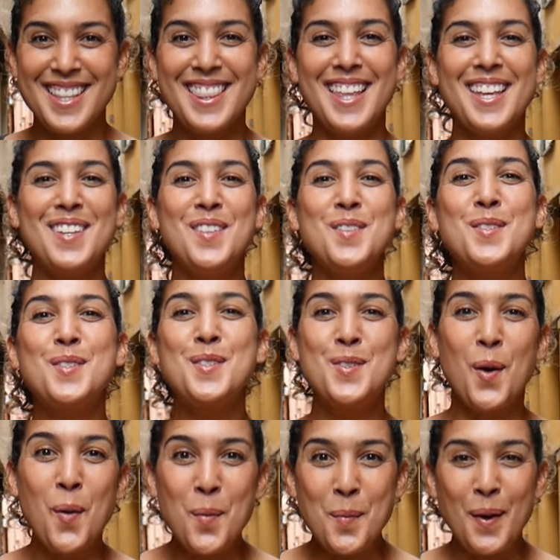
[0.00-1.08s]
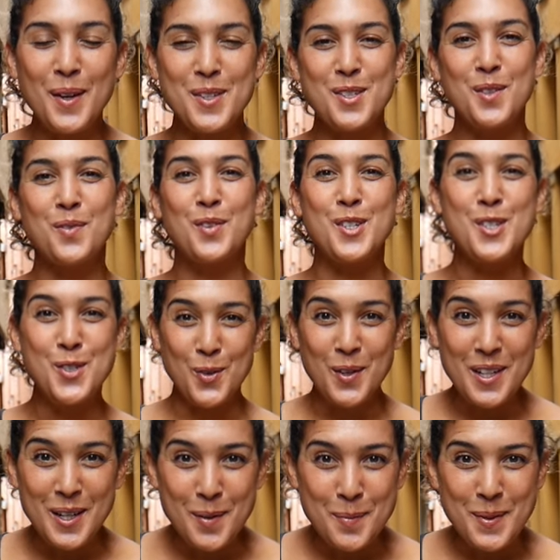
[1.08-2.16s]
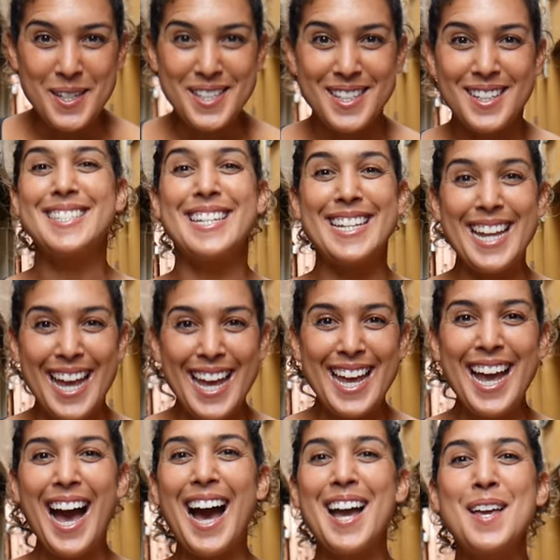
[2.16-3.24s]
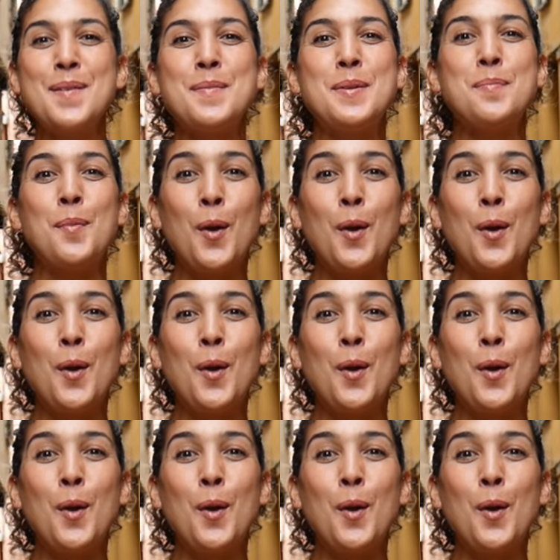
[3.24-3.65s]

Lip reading: Thank you so much for joining me today. I am in